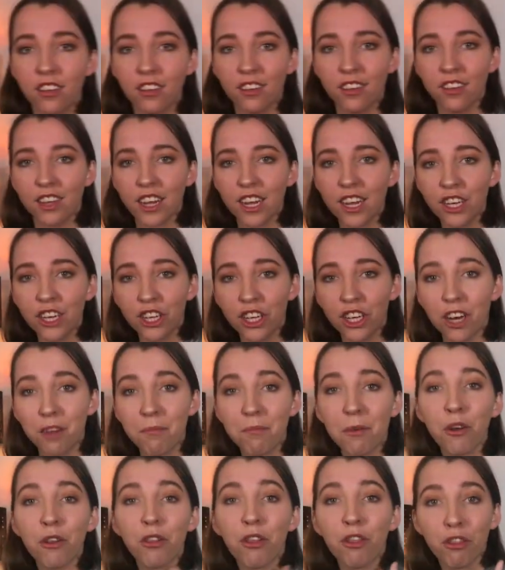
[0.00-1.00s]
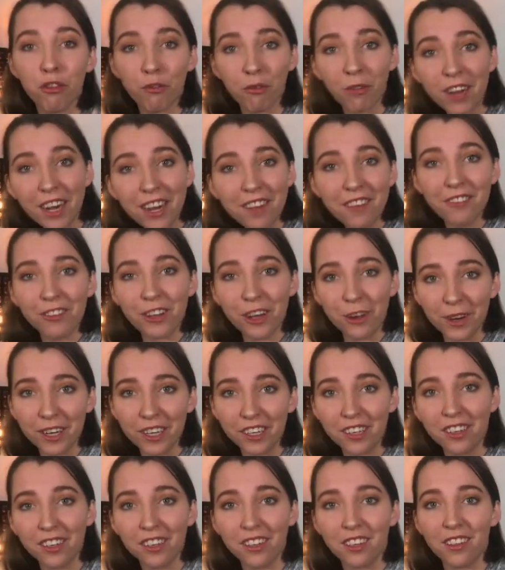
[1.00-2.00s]
Stage number three of
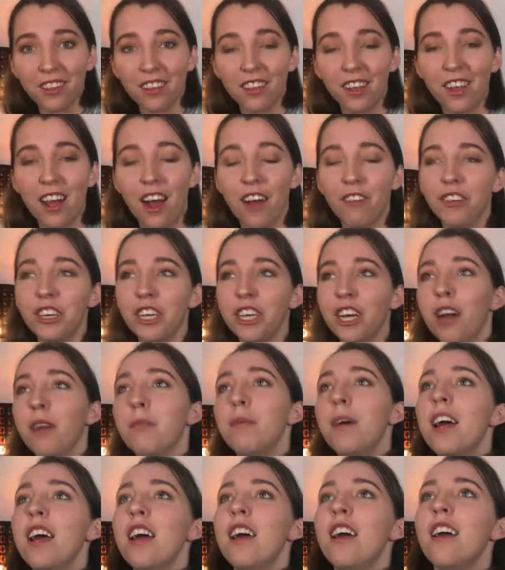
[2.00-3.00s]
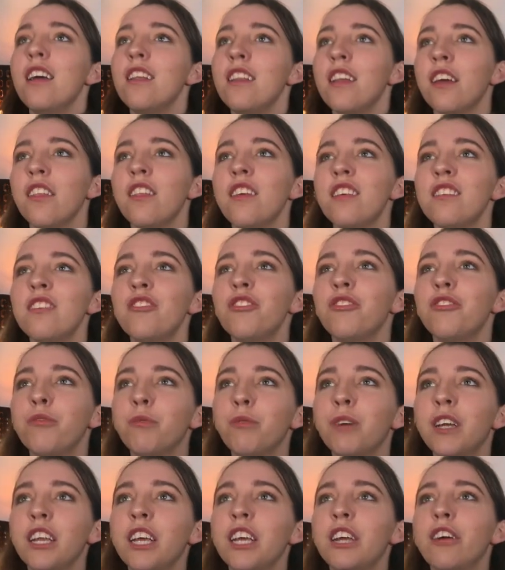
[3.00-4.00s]
going to the coffee shop. Now this is a
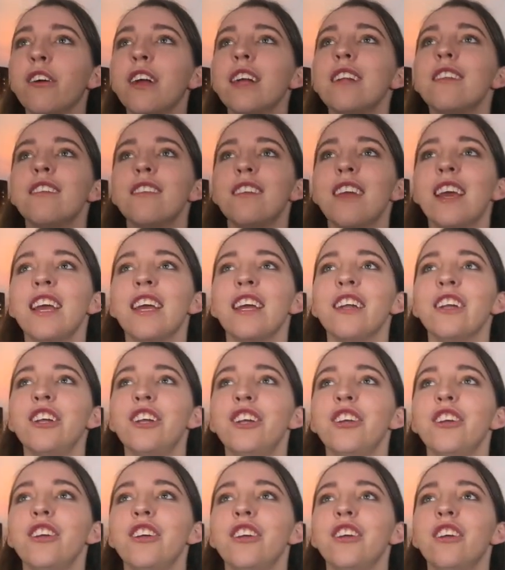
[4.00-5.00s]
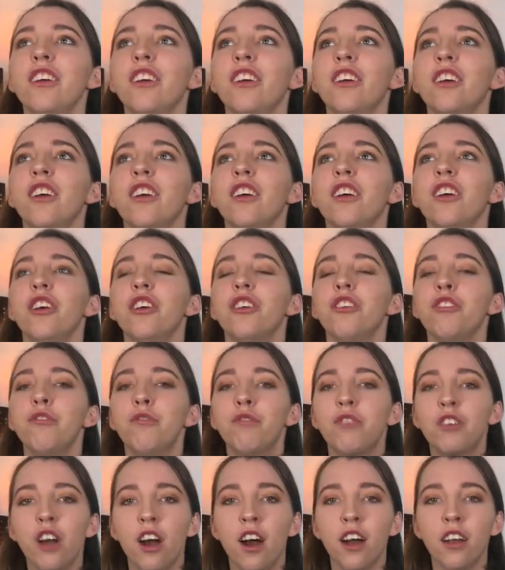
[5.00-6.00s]
really great stage.
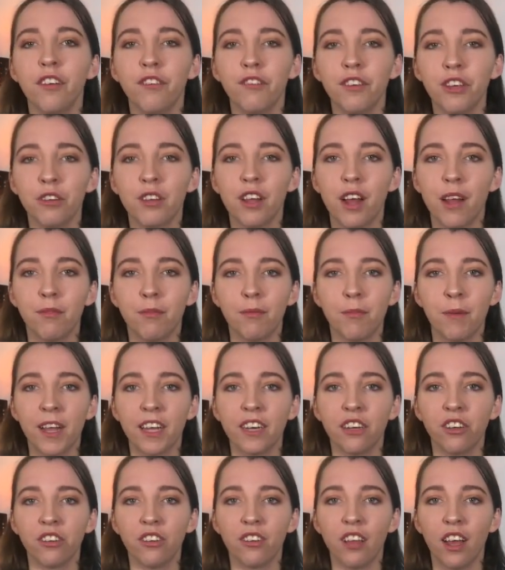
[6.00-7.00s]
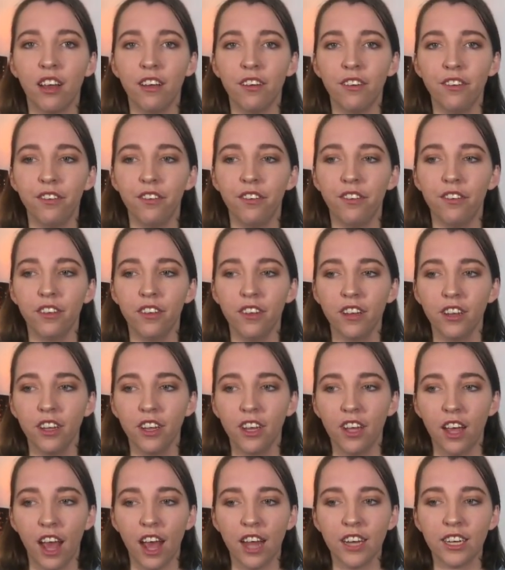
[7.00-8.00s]
You've gone a few times by yourself
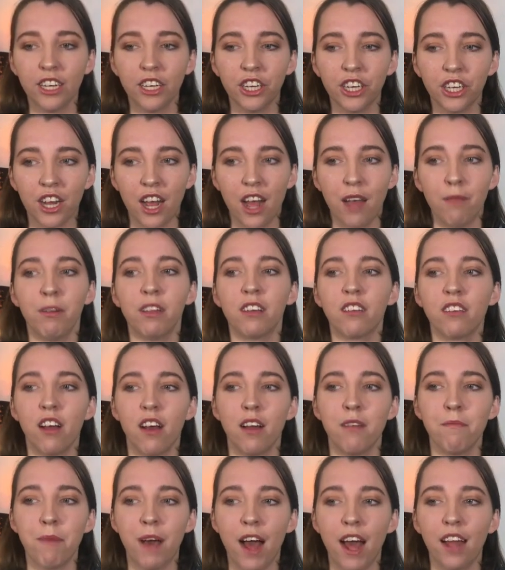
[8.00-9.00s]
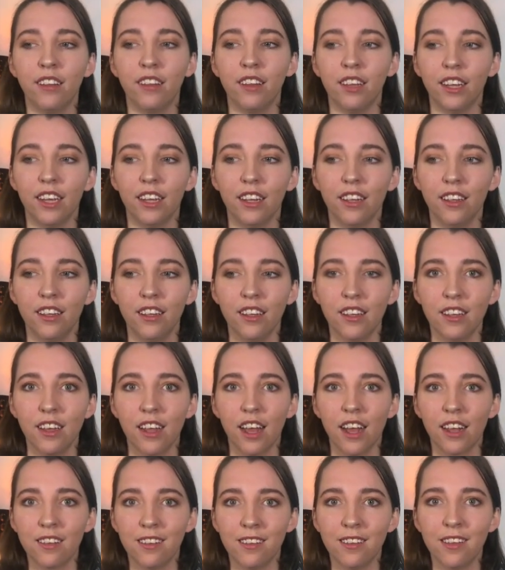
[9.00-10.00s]
and each time it's gone badly,
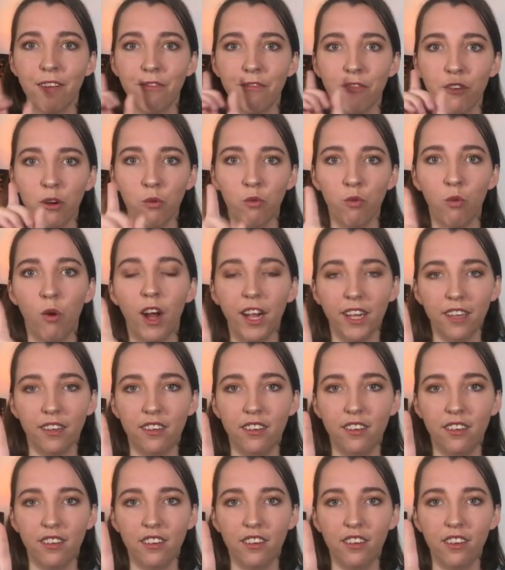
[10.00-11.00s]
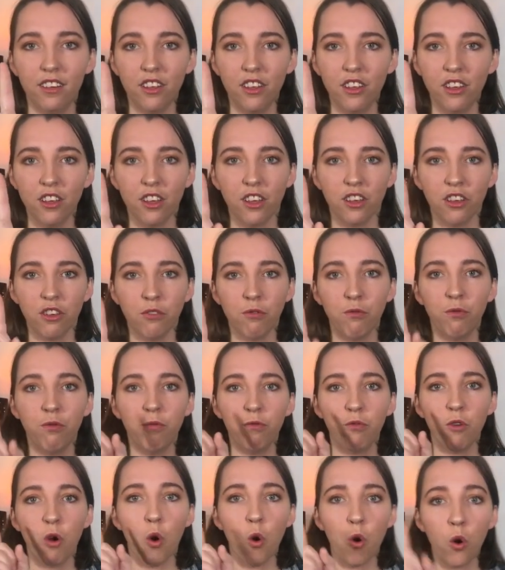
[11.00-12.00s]
except for once. You
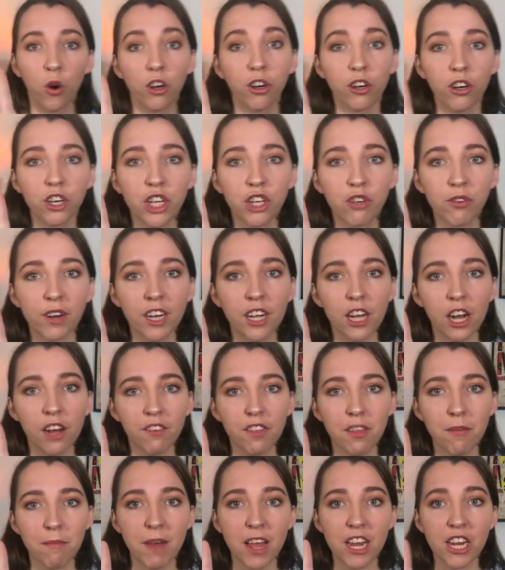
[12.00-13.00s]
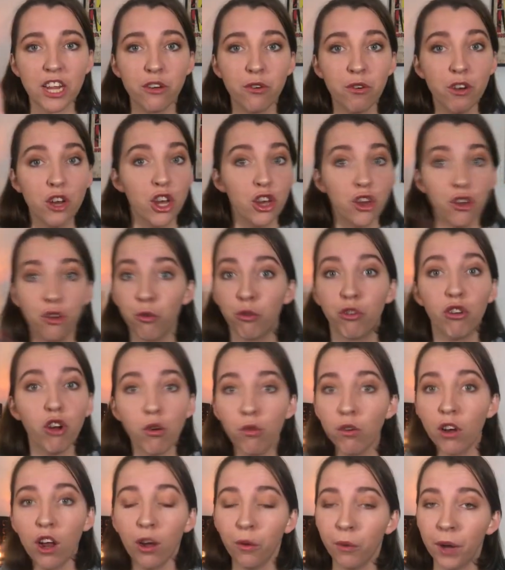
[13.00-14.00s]
order a drink off the menu, you
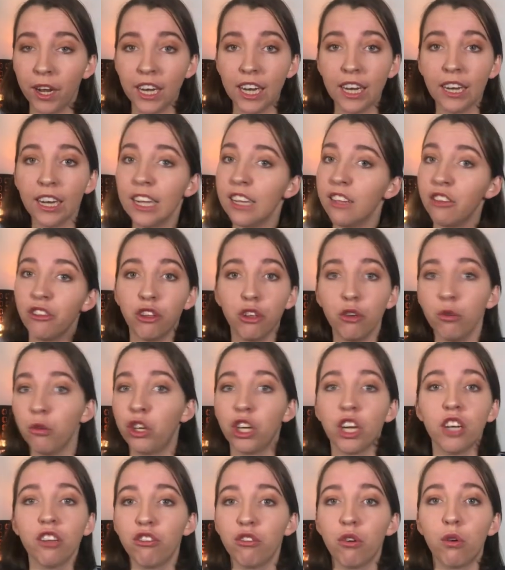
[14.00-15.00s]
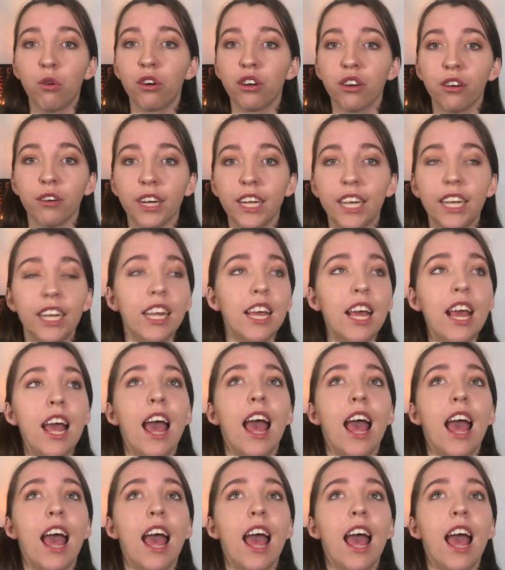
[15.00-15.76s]
don't know what it is, you just order it,